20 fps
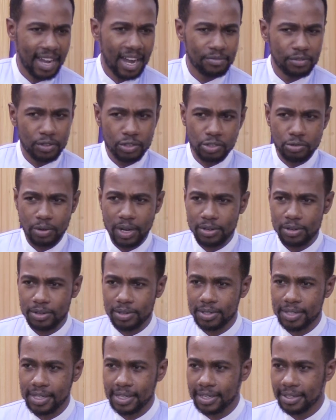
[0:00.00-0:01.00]
Have you
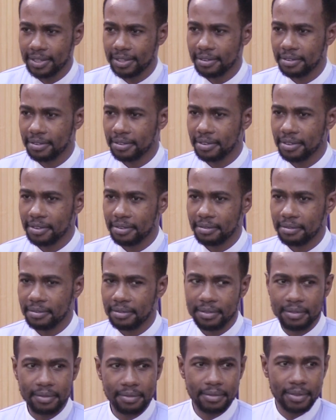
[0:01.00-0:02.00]
struggled?
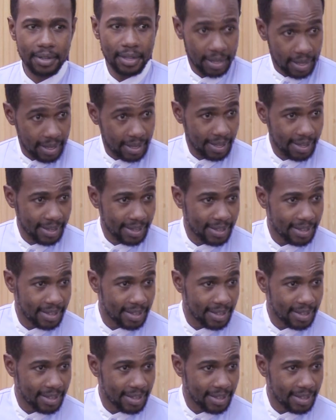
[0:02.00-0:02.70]
Eh?